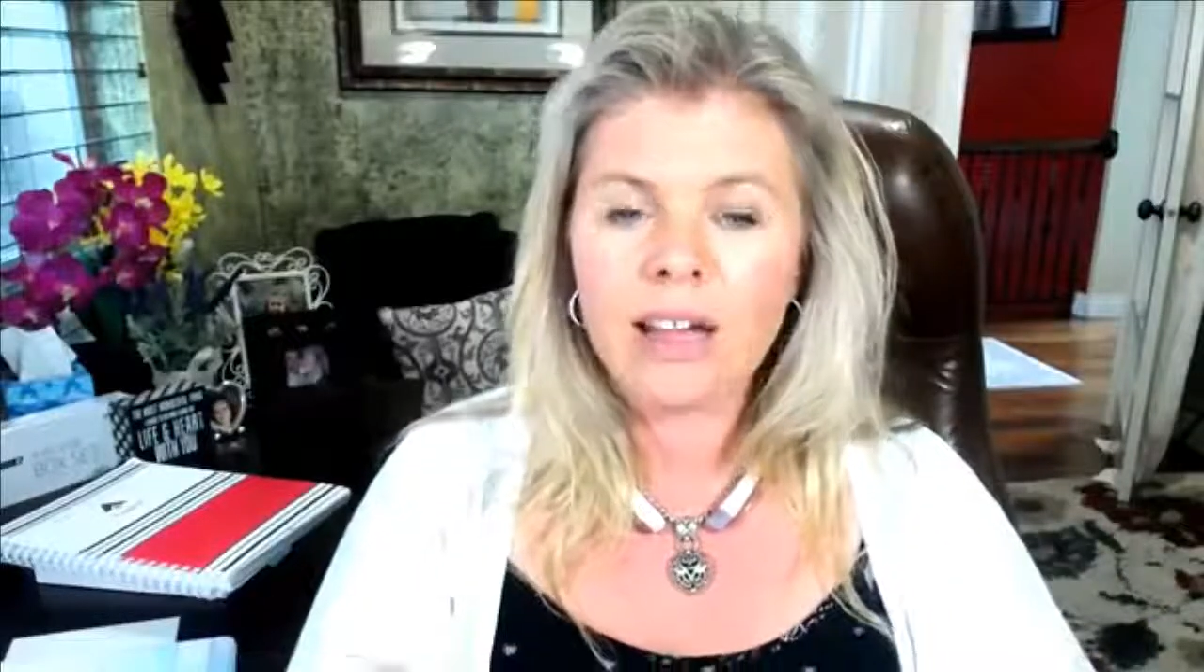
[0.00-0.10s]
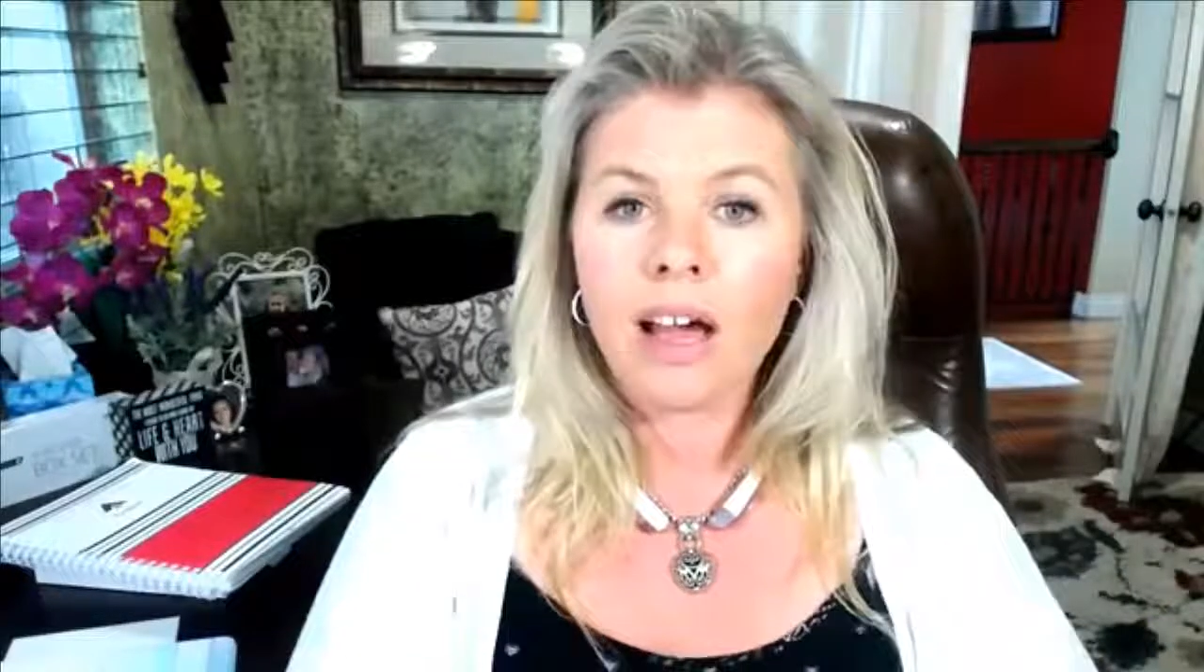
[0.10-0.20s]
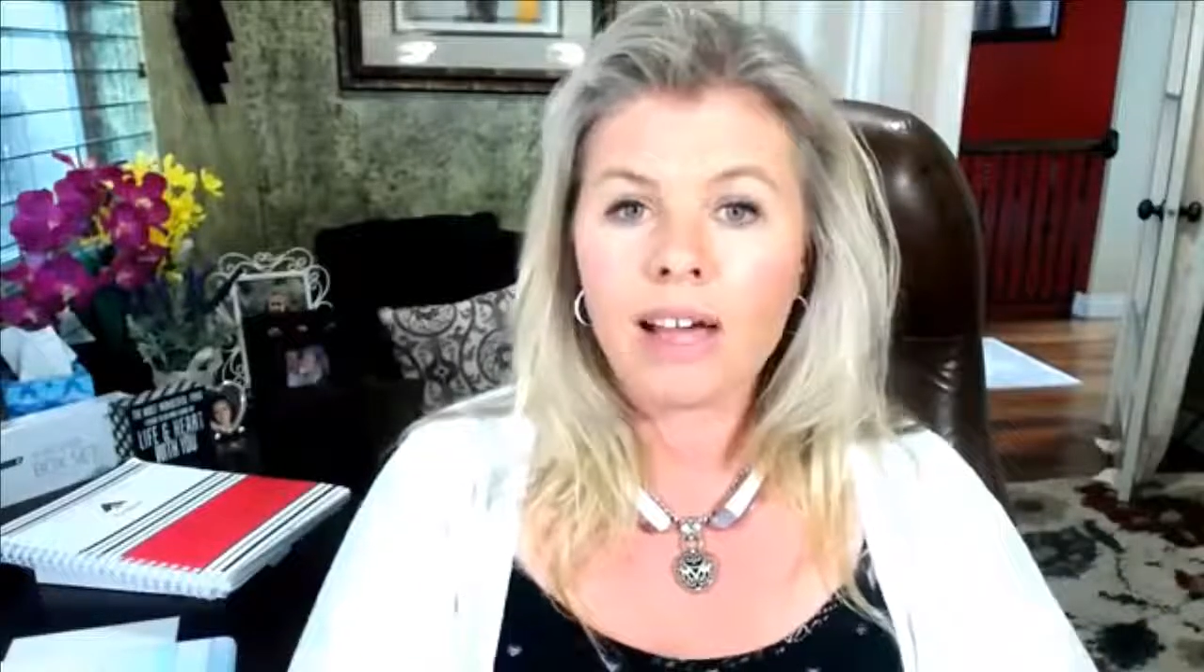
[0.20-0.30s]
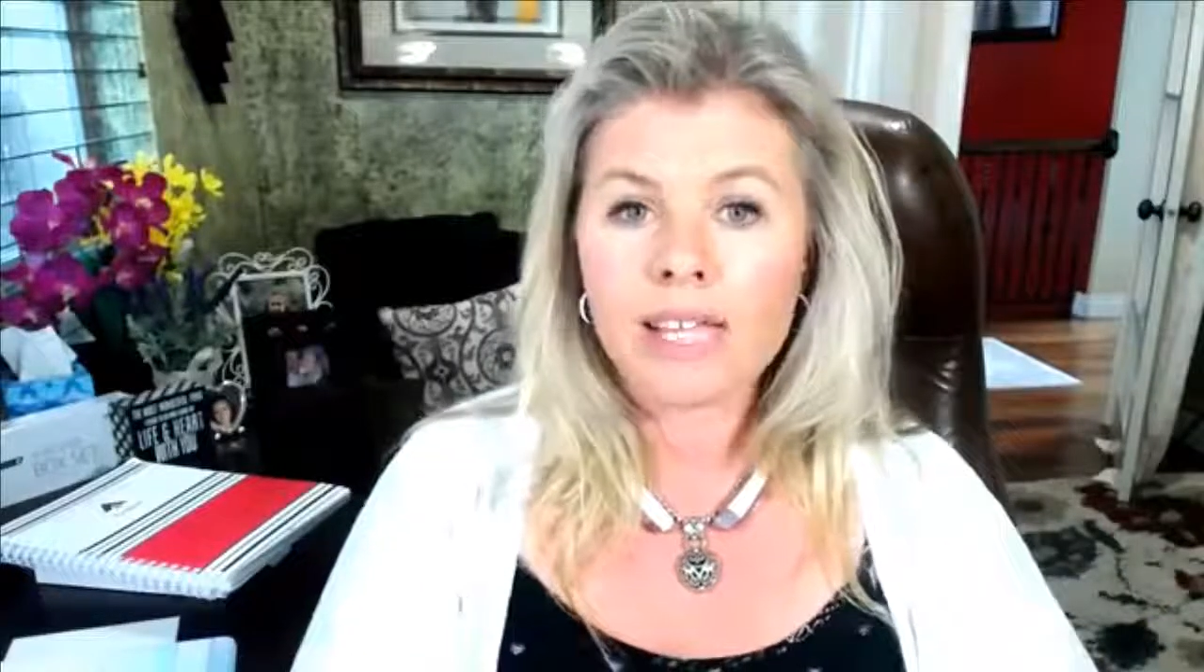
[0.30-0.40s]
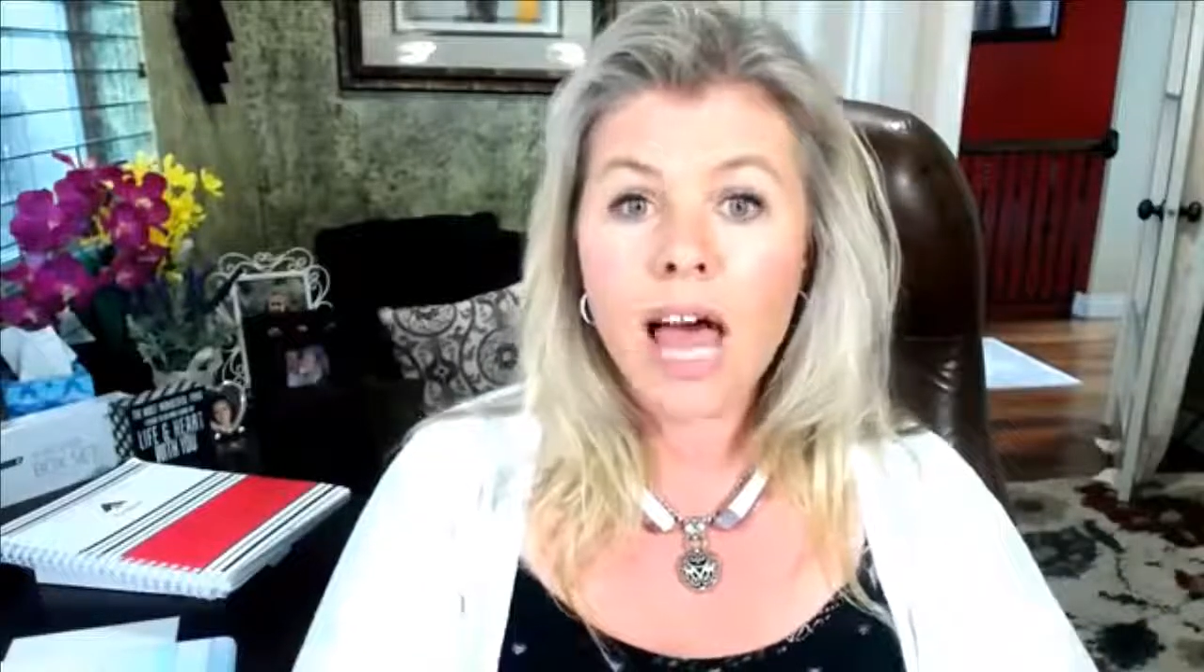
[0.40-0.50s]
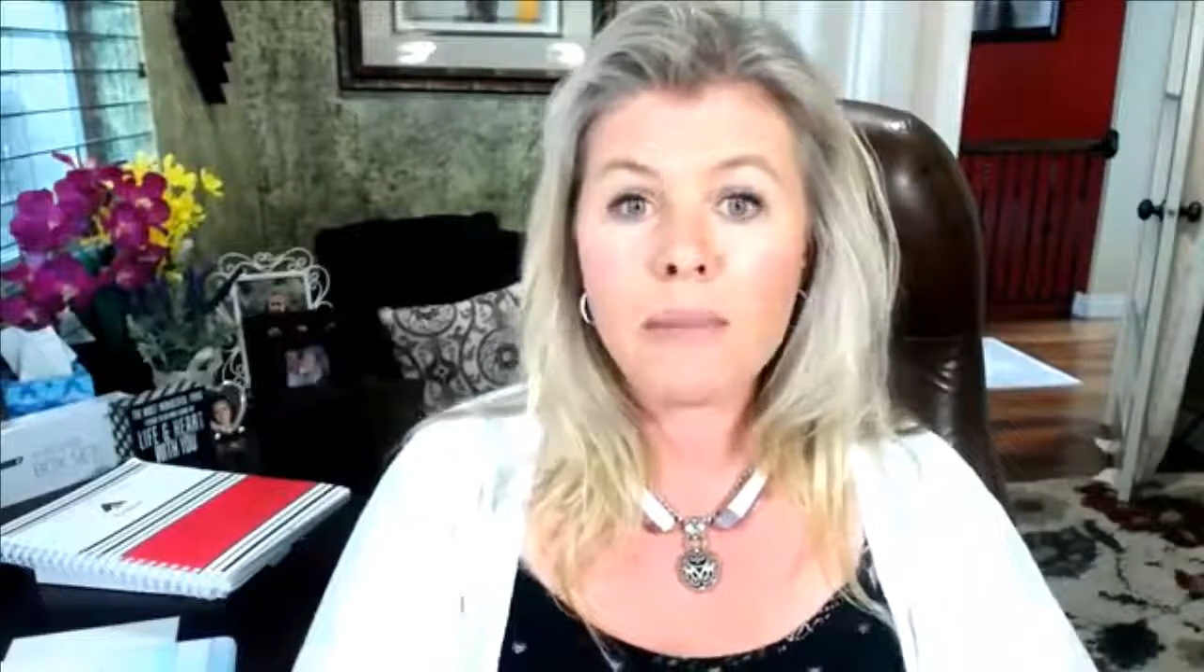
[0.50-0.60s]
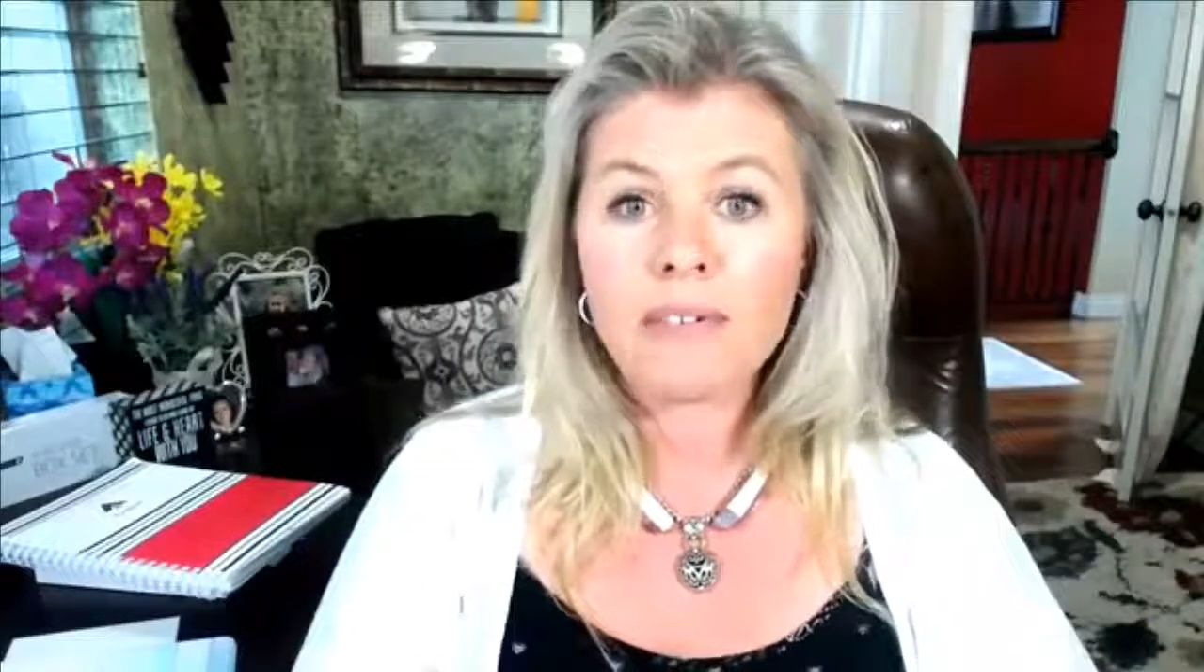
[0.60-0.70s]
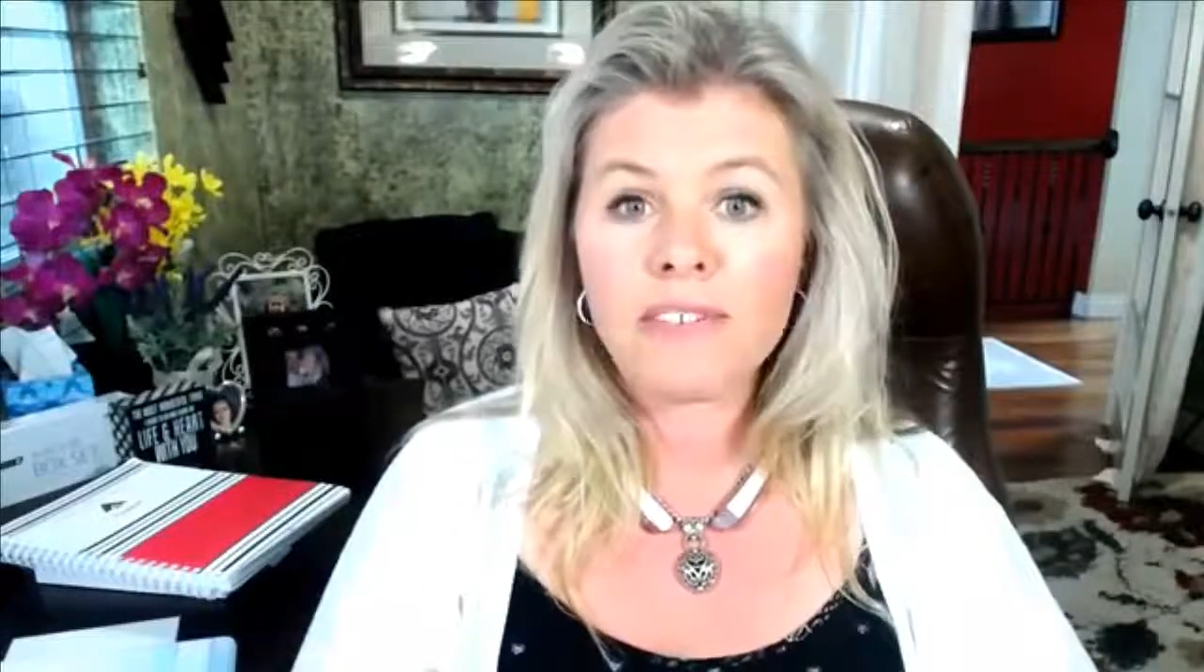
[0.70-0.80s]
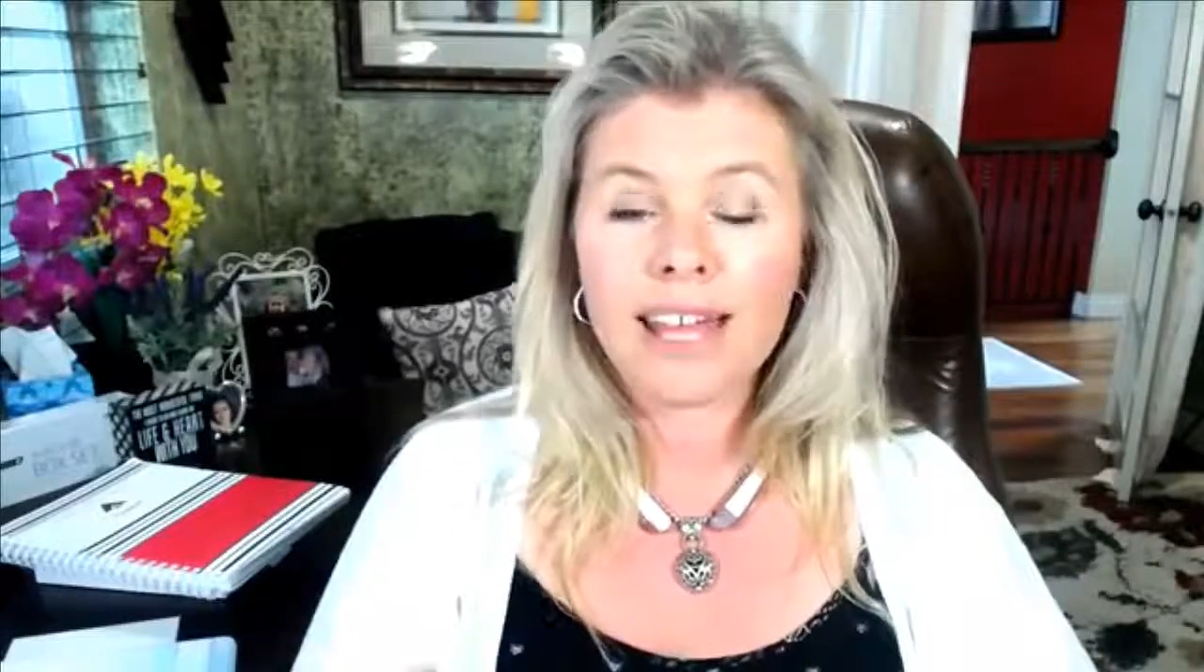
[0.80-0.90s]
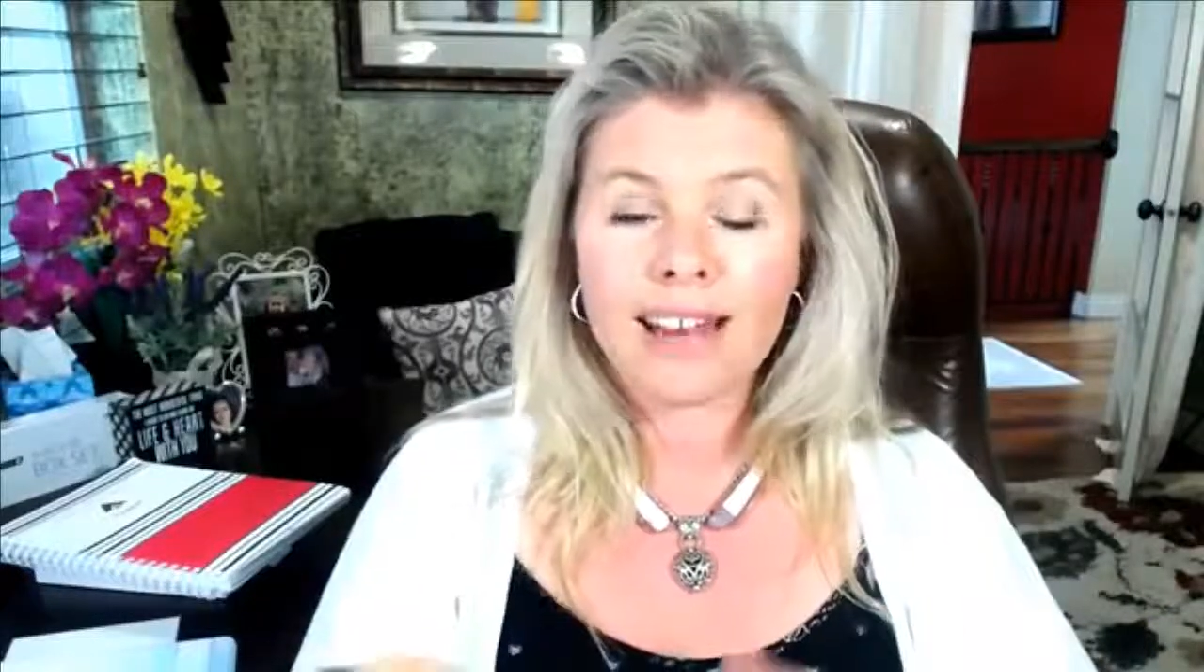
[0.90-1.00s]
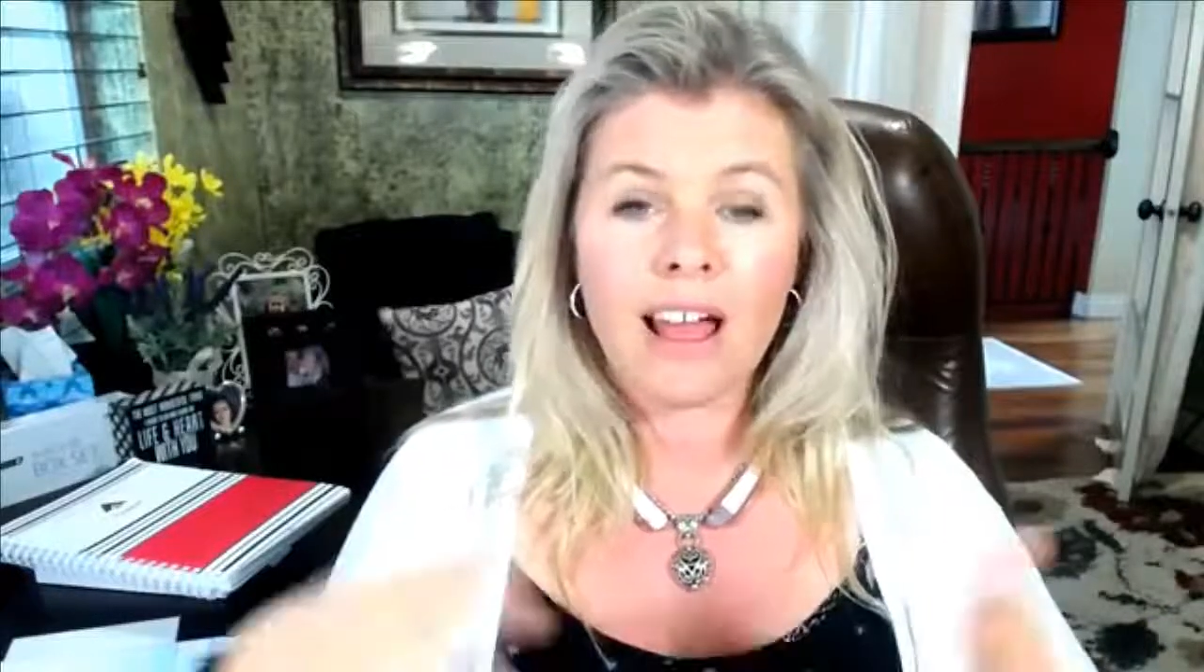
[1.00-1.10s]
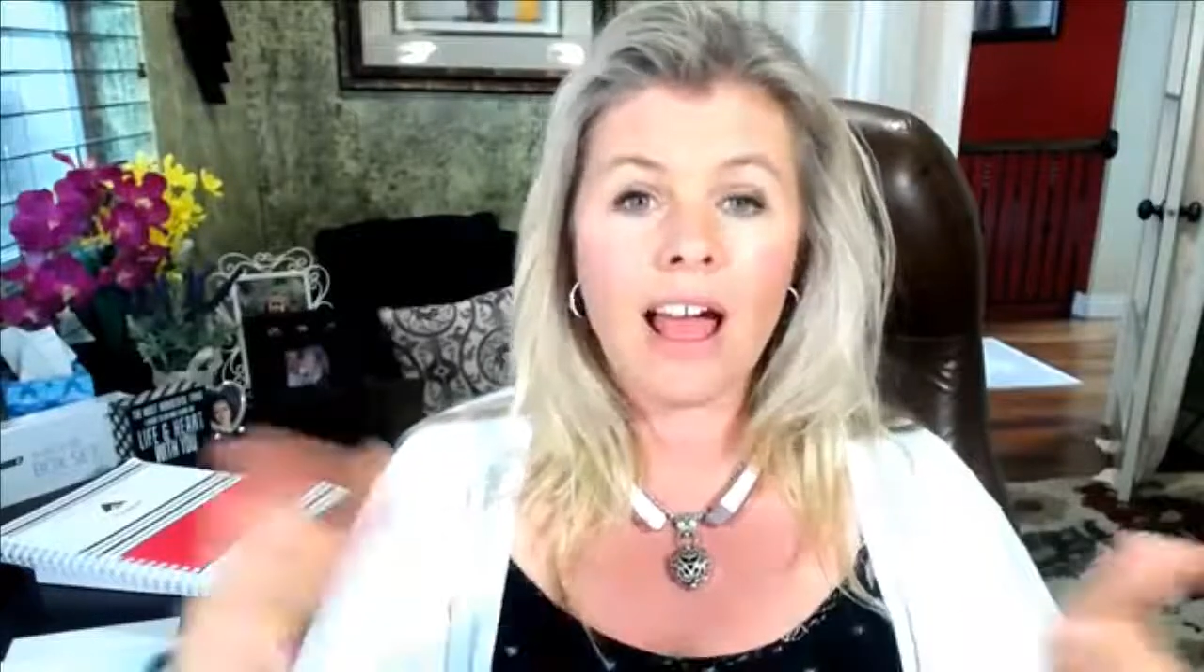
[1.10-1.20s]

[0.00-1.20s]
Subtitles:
On top of it,